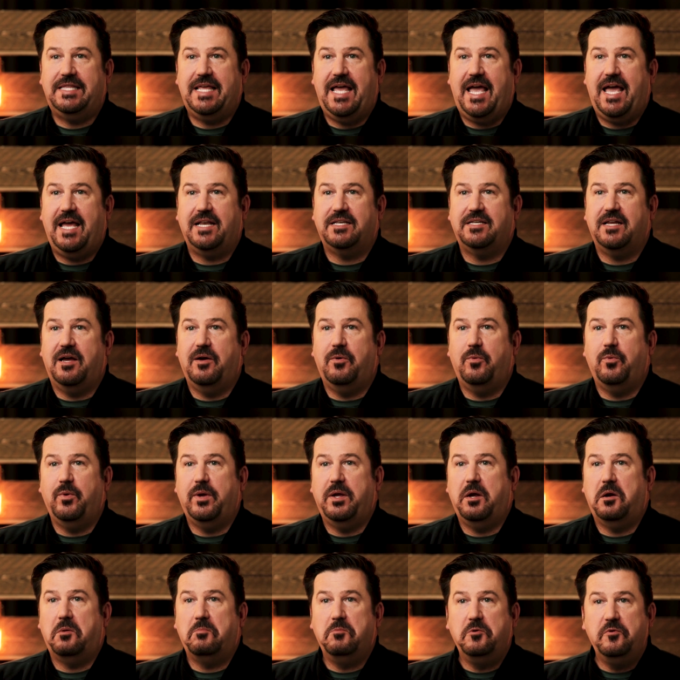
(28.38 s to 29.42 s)
that uh, we
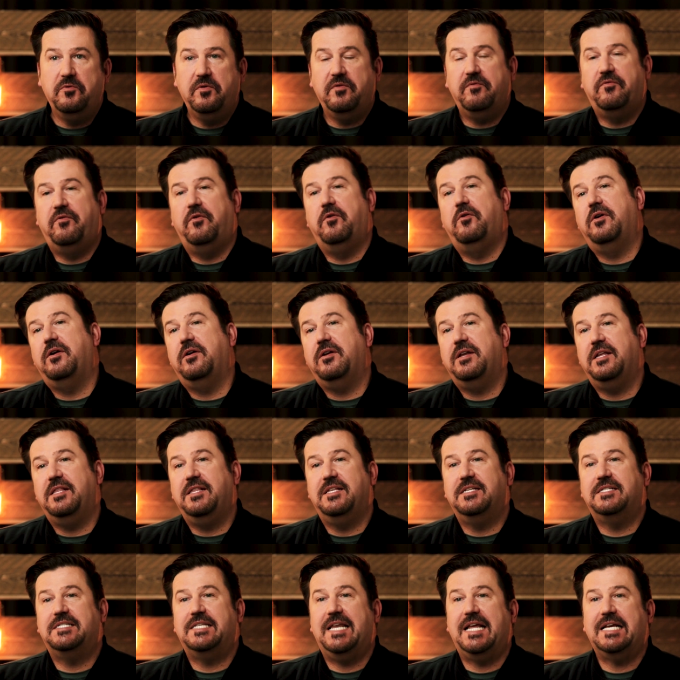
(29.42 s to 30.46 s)
are moving forward in
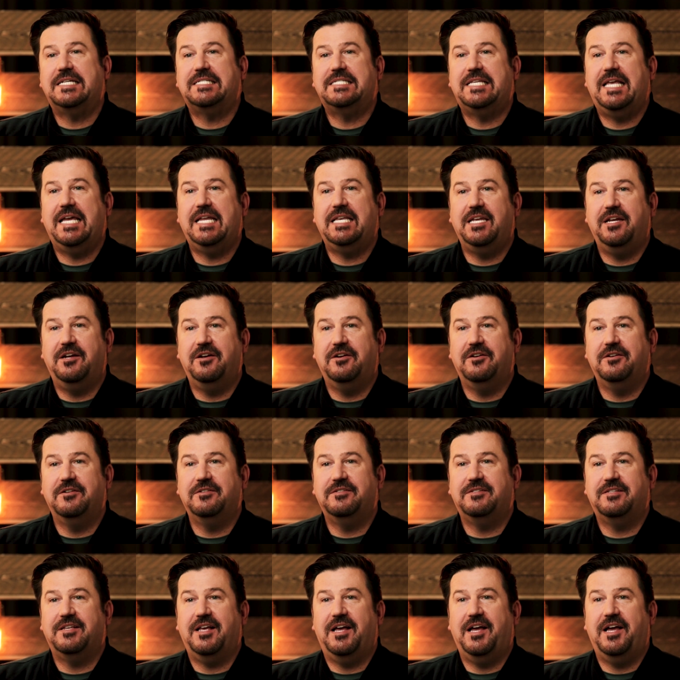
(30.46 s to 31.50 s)
this next 10 years.
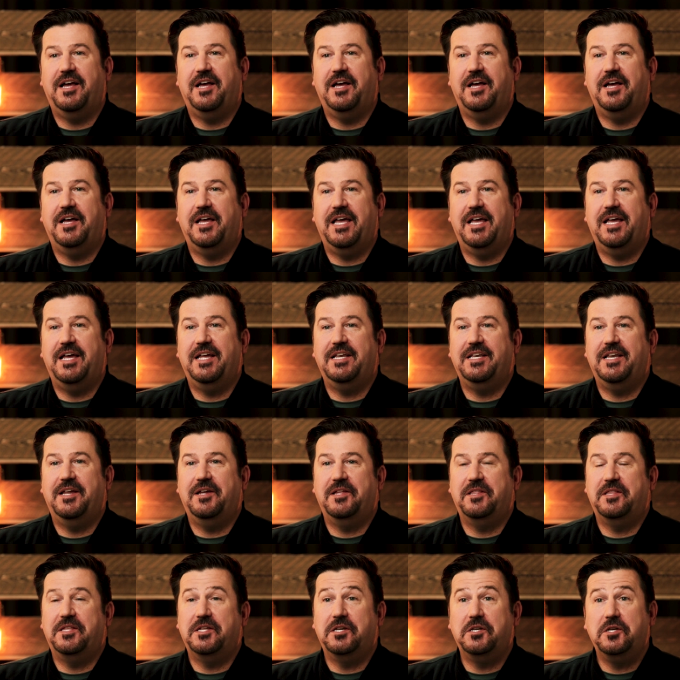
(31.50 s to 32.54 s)
Uh, and
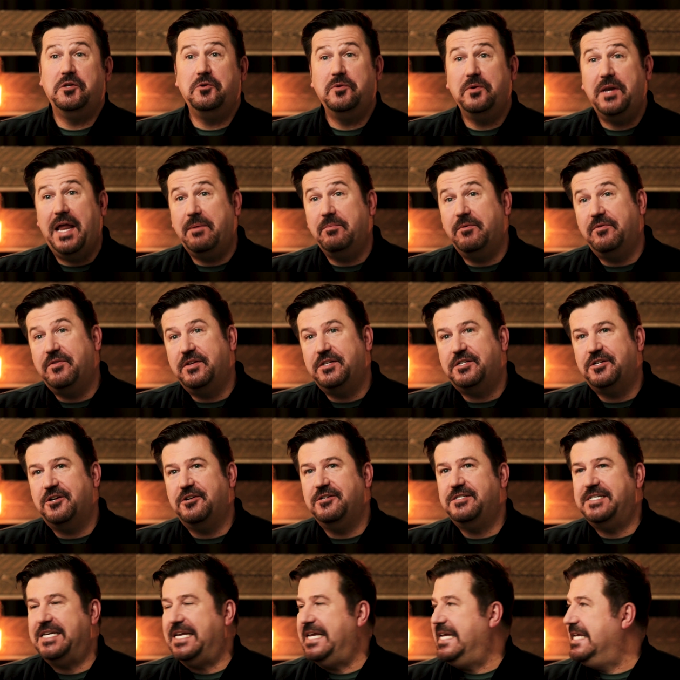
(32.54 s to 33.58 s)
the new name of the church
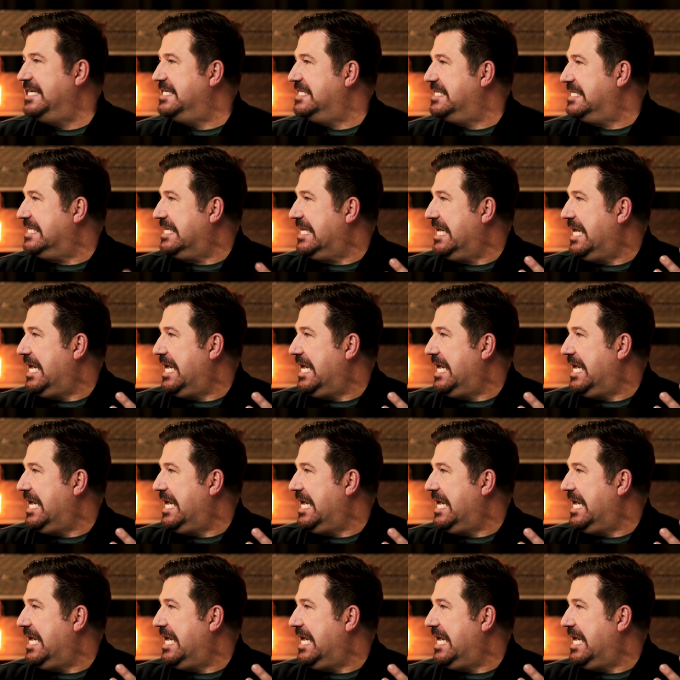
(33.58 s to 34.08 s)
is